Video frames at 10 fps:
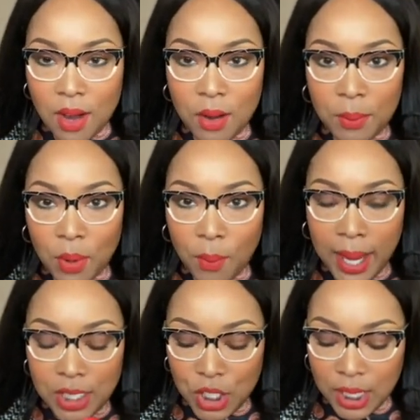My
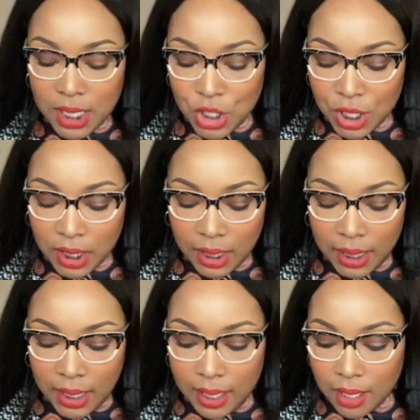white chicken
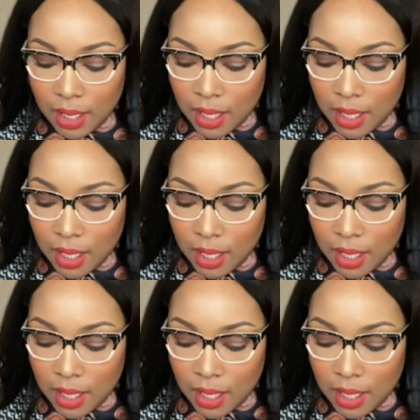chili.